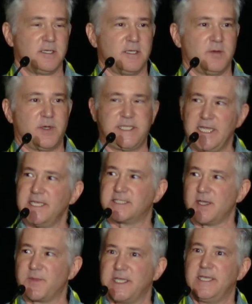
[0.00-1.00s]
But getting
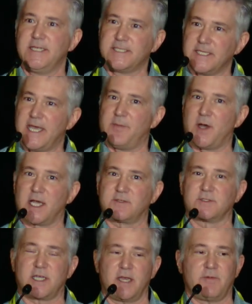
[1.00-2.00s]
something into Netbox
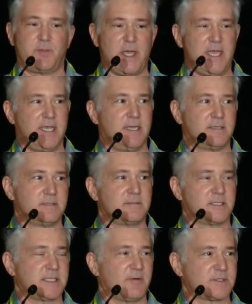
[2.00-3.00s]
was kind of a pain,
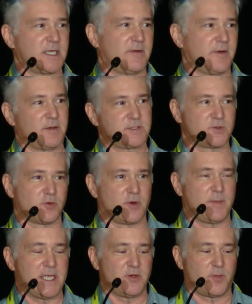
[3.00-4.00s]
because that was kind of a sort of
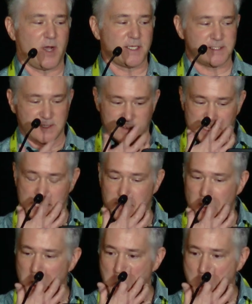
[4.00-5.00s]
manual process. And they're
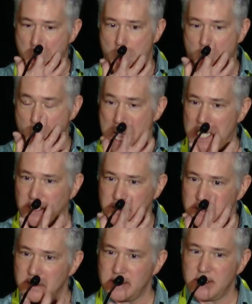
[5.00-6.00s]
well,
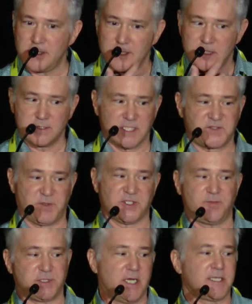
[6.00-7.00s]
let's build a
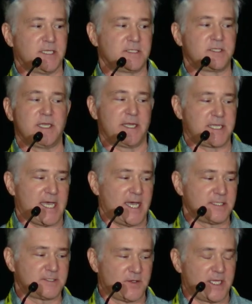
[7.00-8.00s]
plugin to
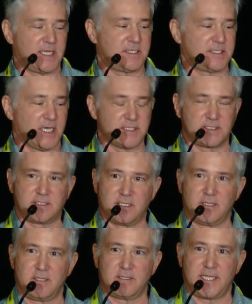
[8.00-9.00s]
Netcad so that it
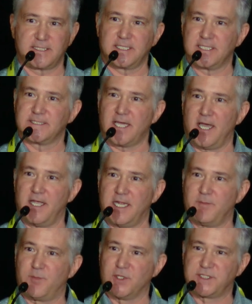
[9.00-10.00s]
takes the design
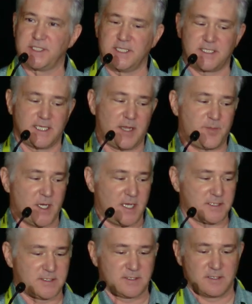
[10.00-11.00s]
and puts it into
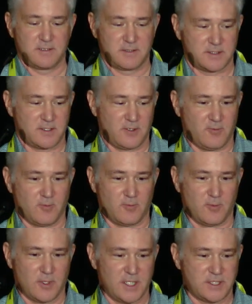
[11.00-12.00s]
Netbox. So
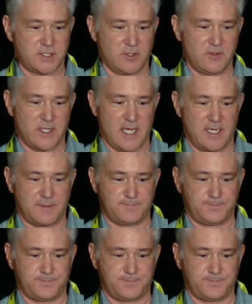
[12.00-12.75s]
we're going to show you that.